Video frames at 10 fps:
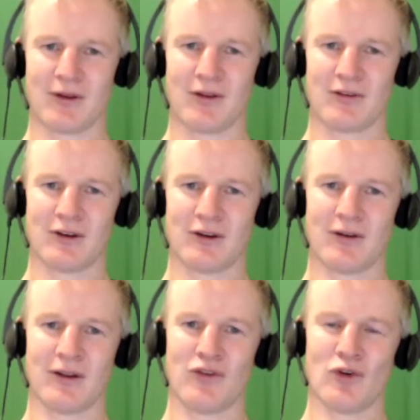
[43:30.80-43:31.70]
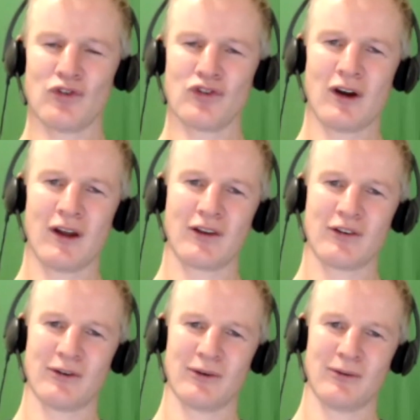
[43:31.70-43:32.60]
So if you're trying
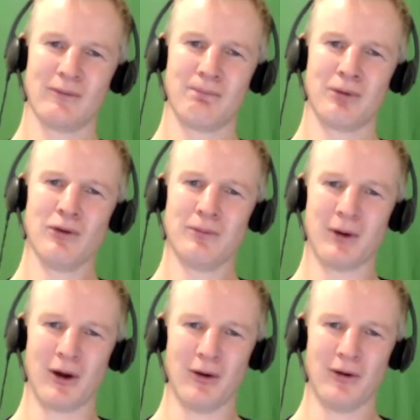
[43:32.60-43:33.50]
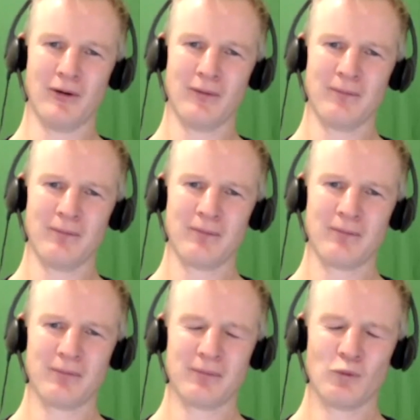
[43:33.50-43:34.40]
to build bone,
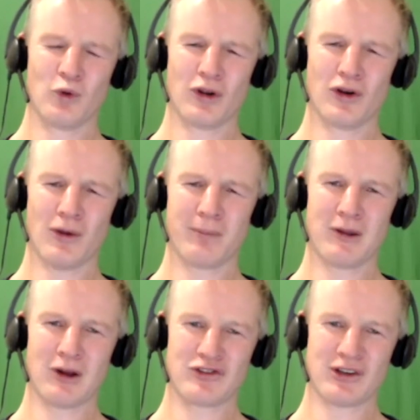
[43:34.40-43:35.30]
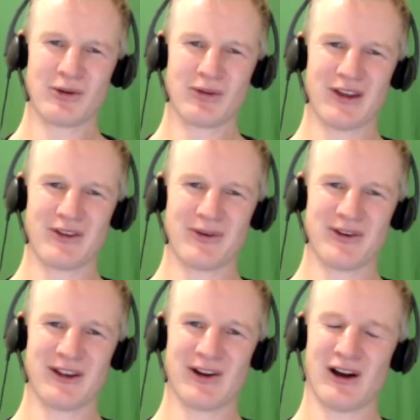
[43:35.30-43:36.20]
would it not be logical that you would
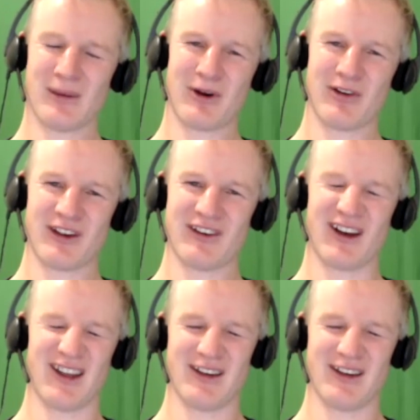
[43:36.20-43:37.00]
need a high protein diet?